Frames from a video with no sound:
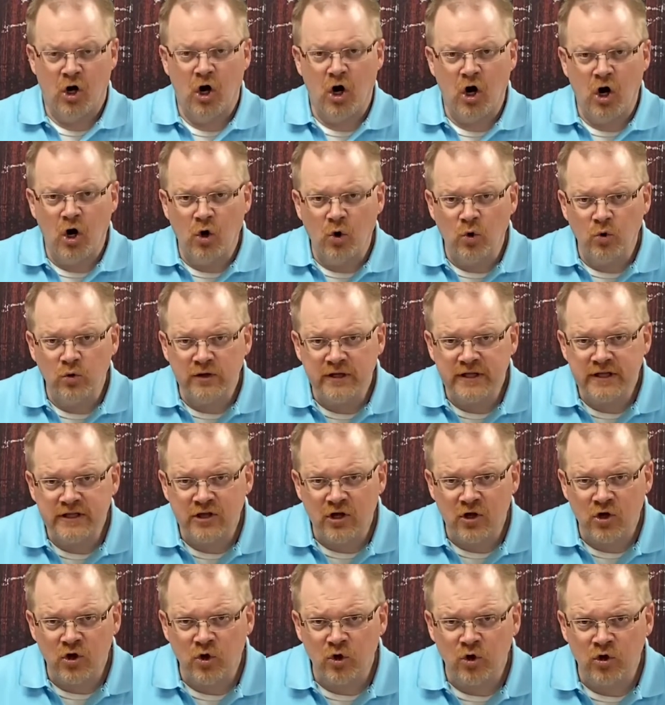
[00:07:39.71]
Only the
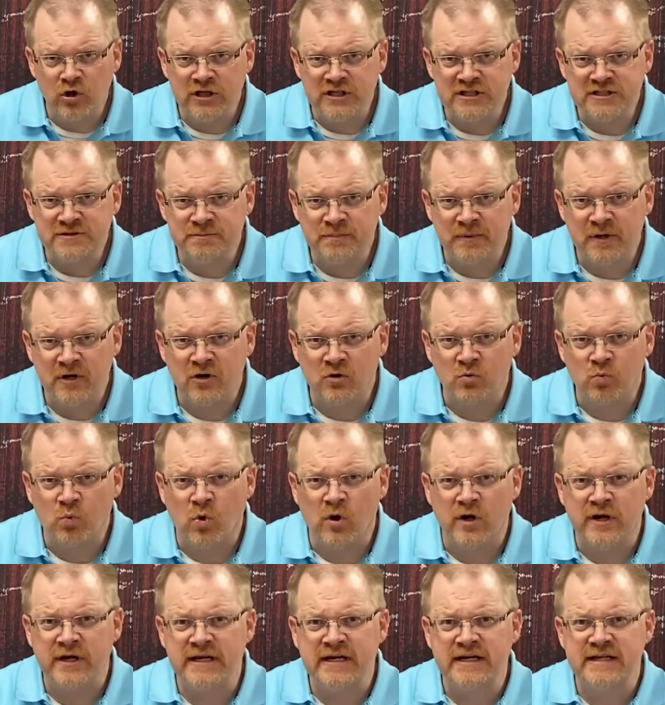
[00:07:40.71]
Holy Spirit
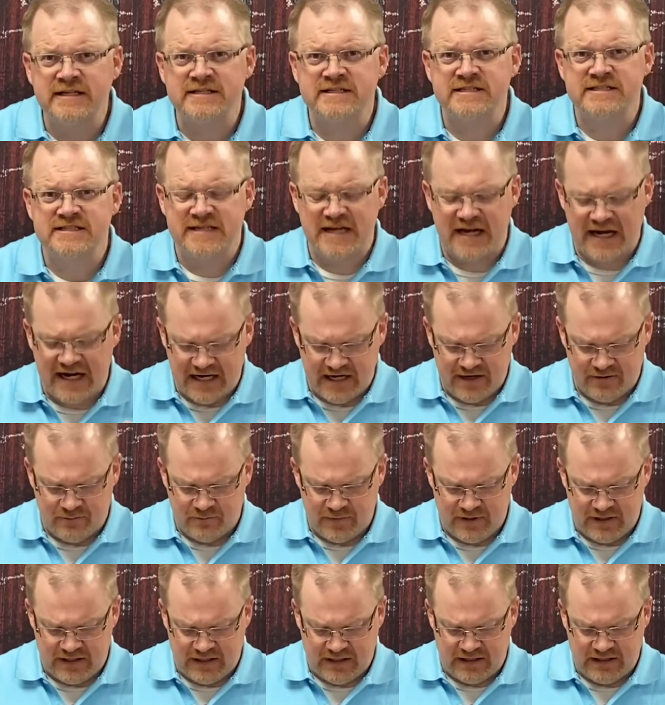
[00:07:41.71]
working inside of
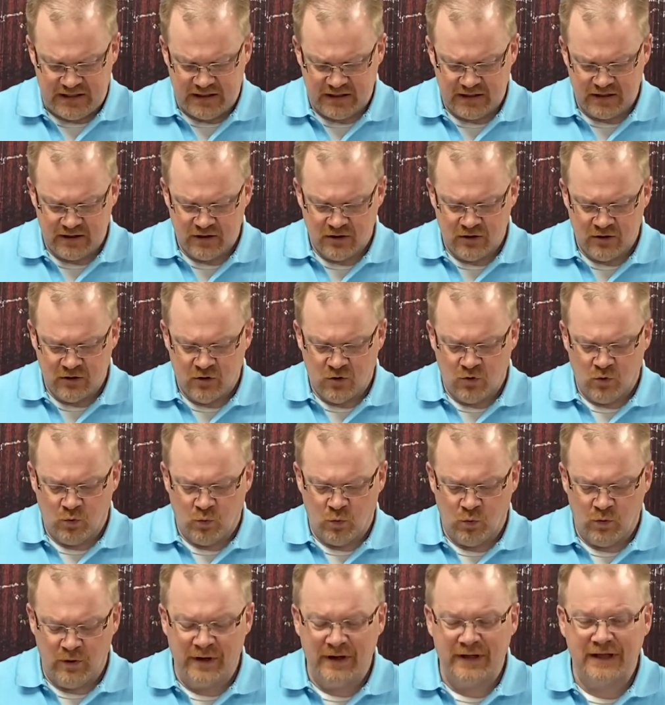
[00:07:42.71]
me
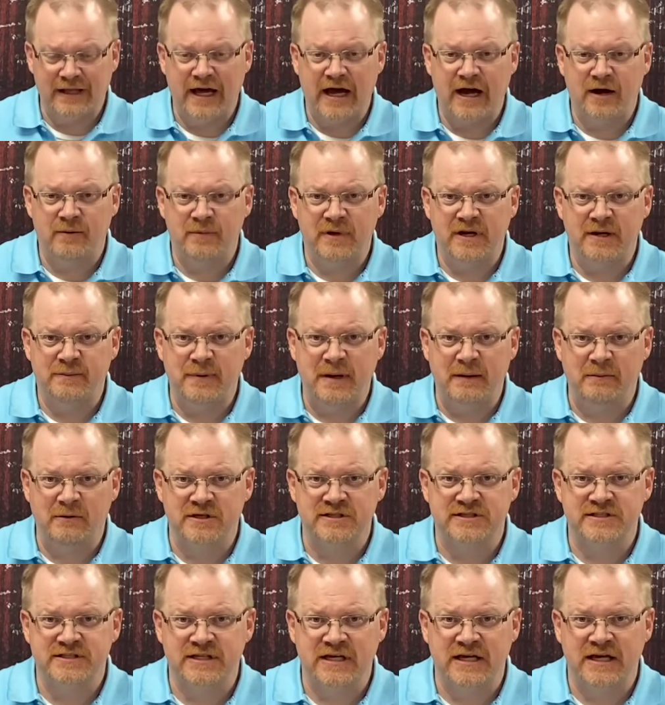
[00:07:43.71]
would allow me to be able to
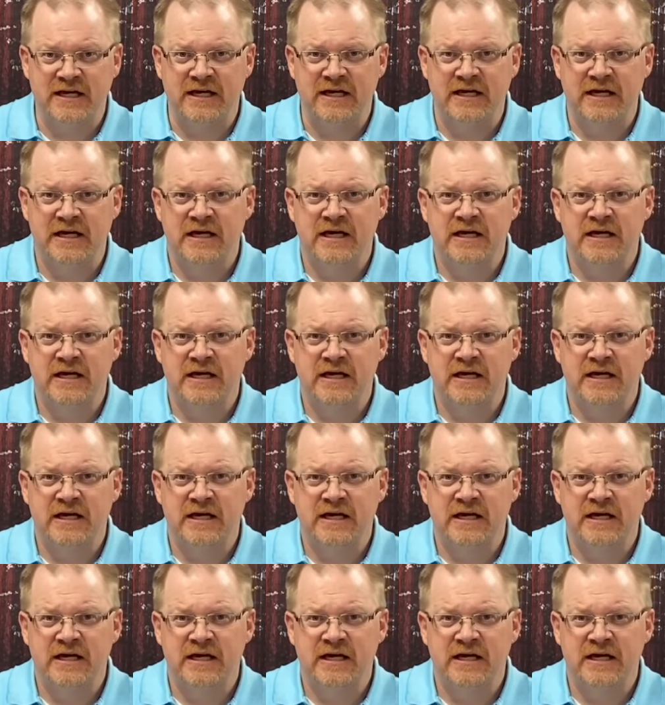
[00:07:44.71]
say,